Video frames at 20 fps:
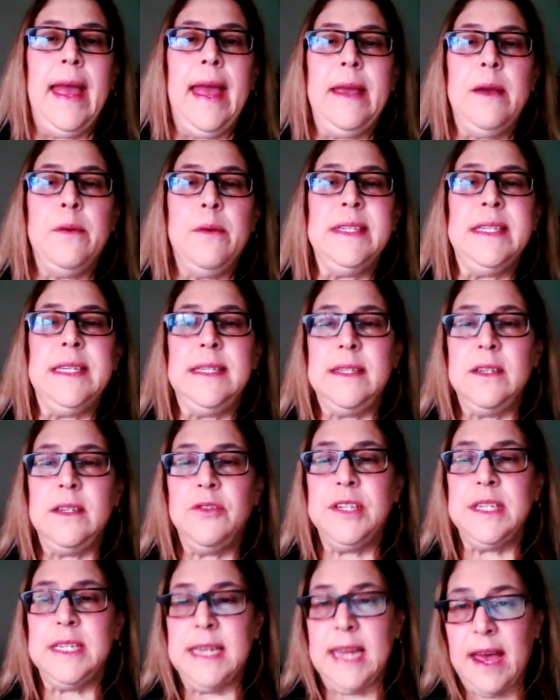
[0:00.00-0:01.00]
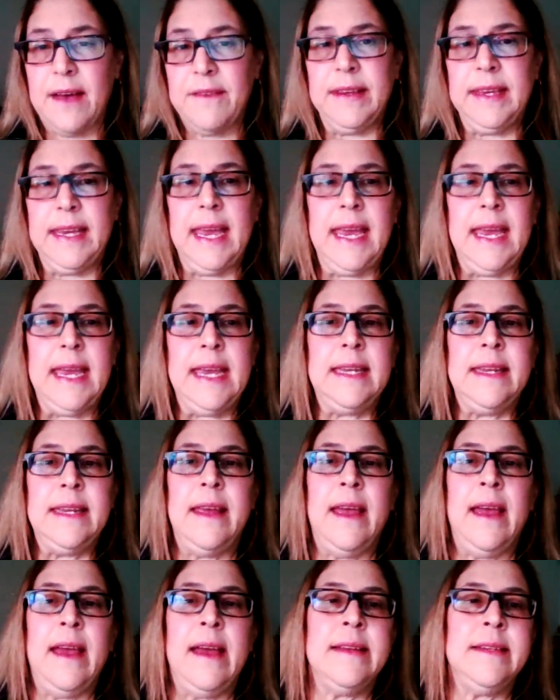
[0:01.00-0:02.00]
It was easier to navigate
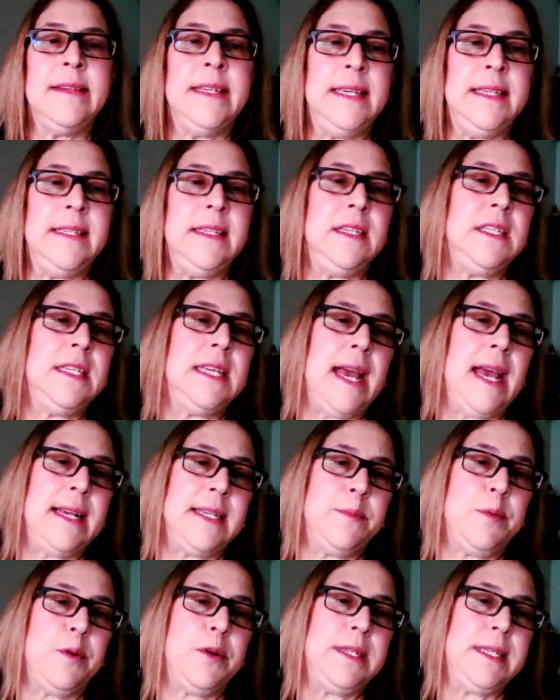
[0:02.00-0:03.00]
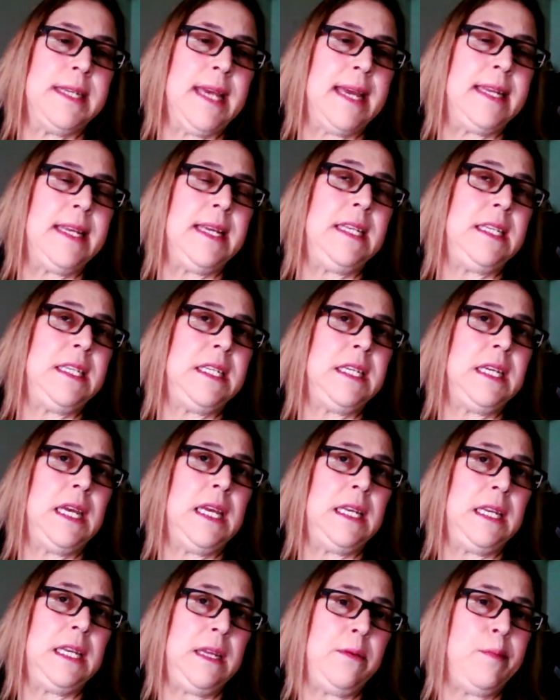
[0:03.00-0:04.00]
and easy to export data into
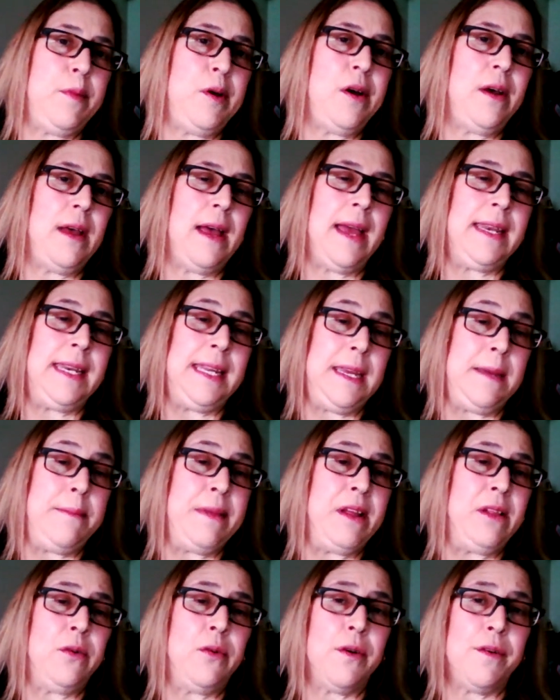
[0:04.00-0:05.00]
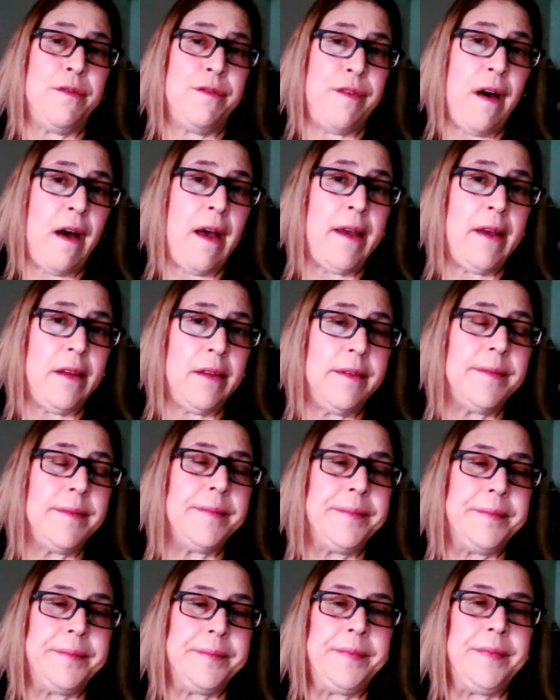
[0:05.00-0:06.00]
an email or a file.
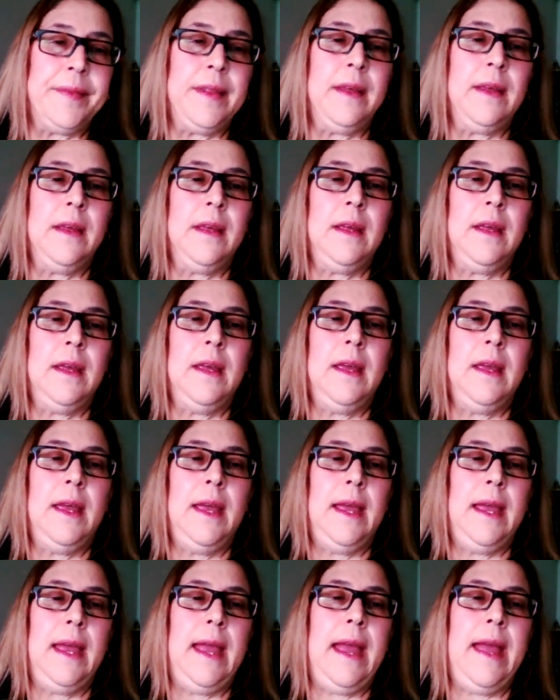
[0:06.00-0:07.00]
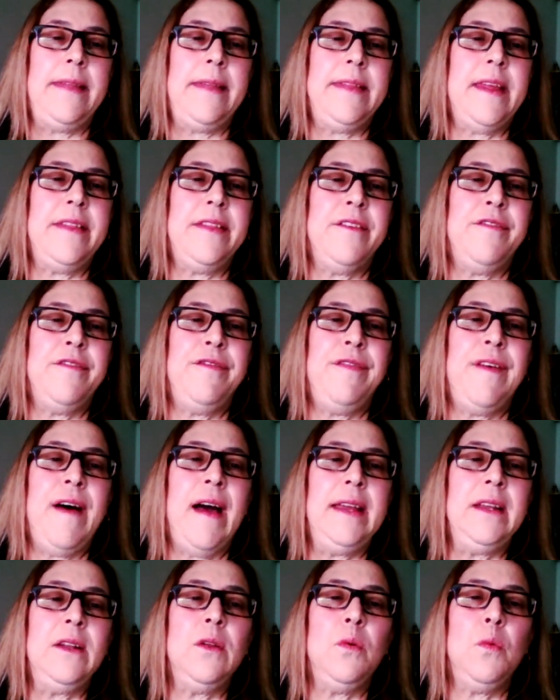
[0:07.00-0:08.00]
And then the
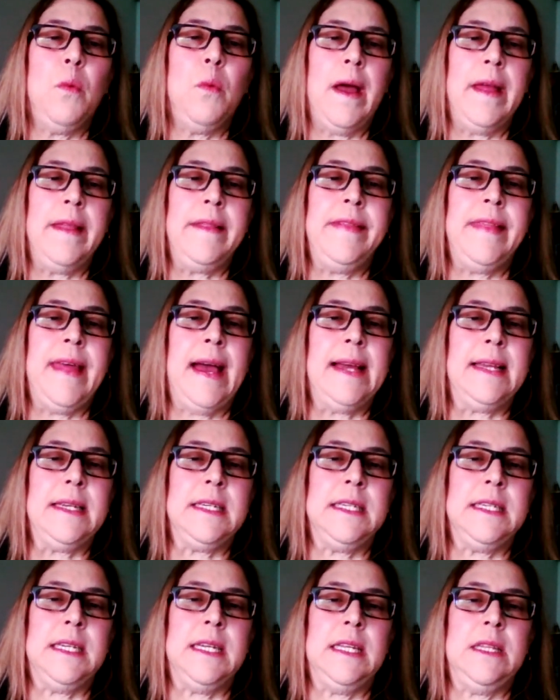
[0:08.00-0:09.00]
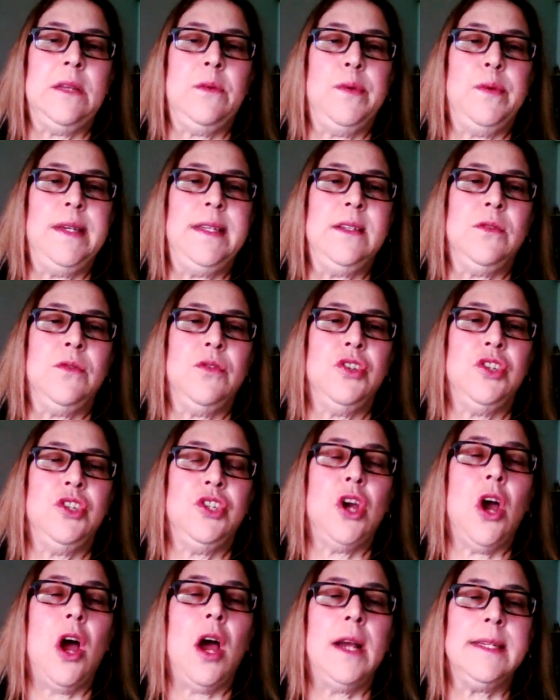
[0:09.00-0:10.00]
final one that the research
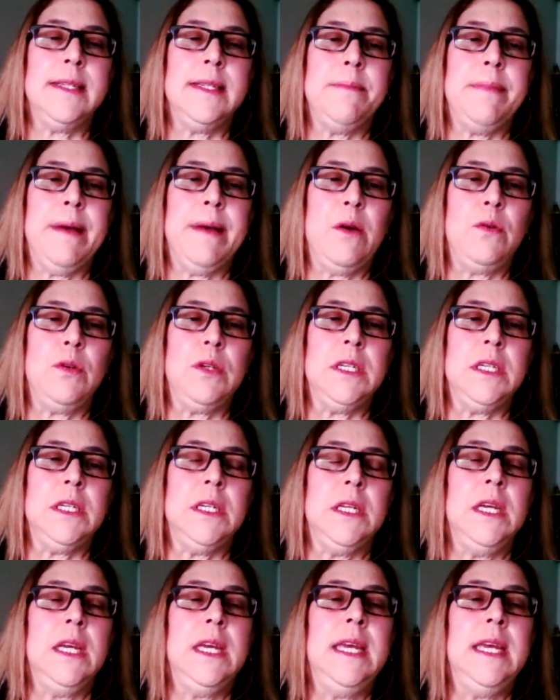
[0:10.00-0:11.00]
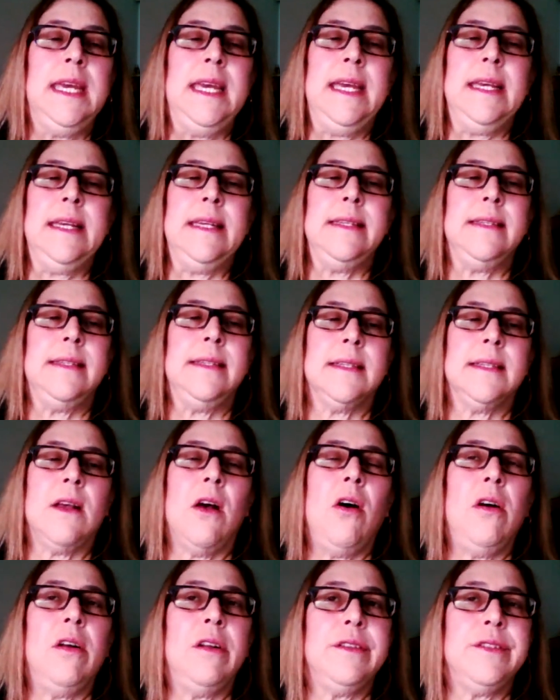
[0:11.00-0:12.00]
talks about is
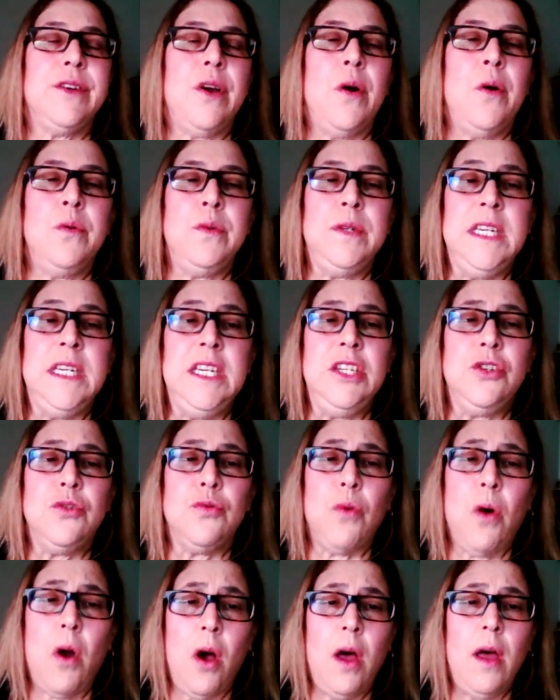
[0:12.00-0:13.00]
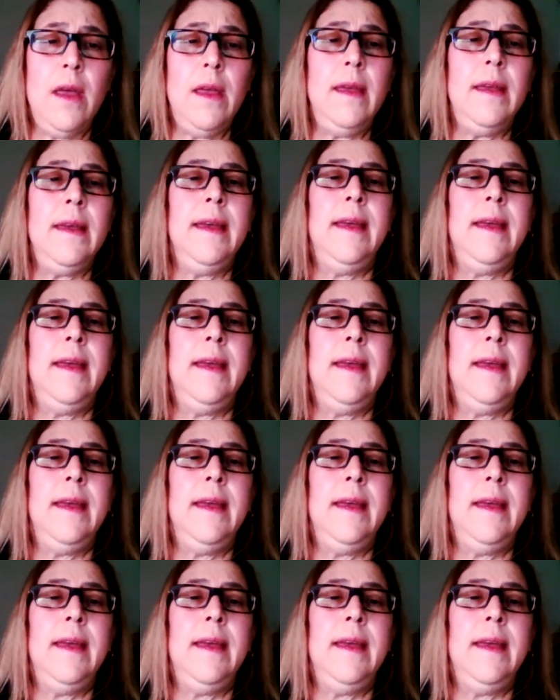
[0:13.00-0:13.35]
called OT Draw.